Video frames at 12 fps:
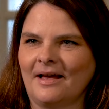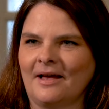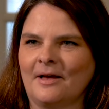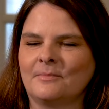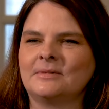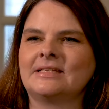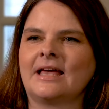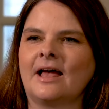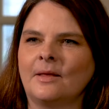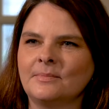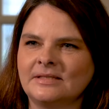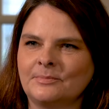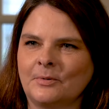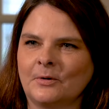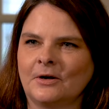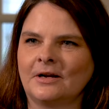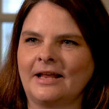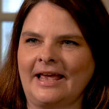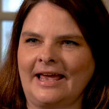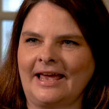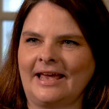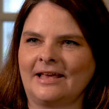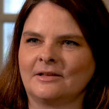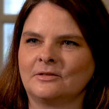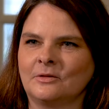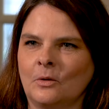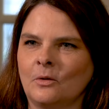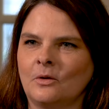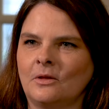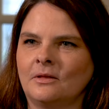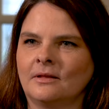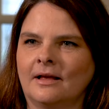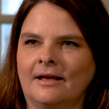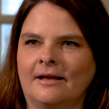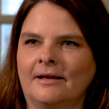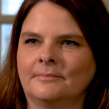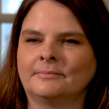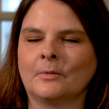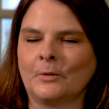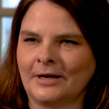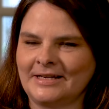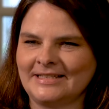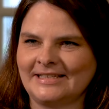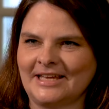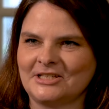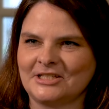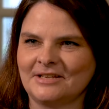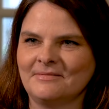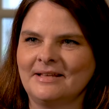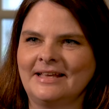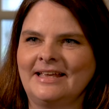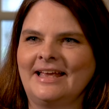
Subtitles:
to help support a local organization.